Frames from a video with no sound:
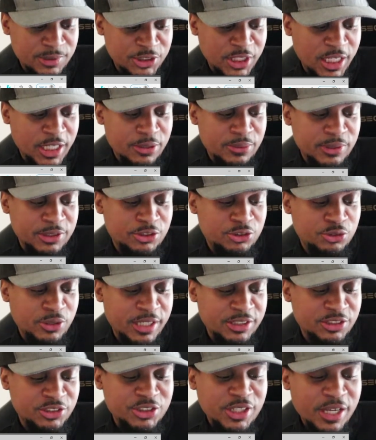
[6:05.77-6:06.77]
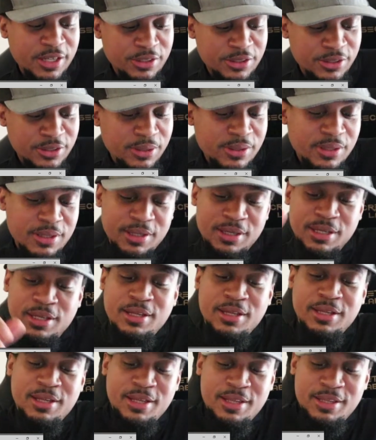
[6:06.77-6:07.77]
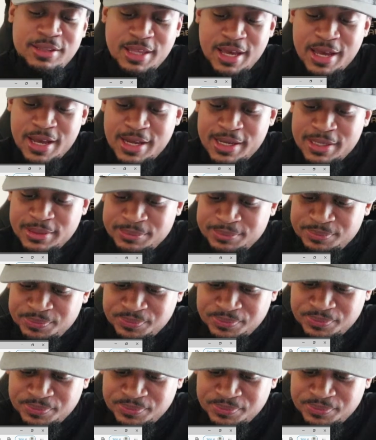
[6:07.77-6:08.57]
Jenner is transgender, that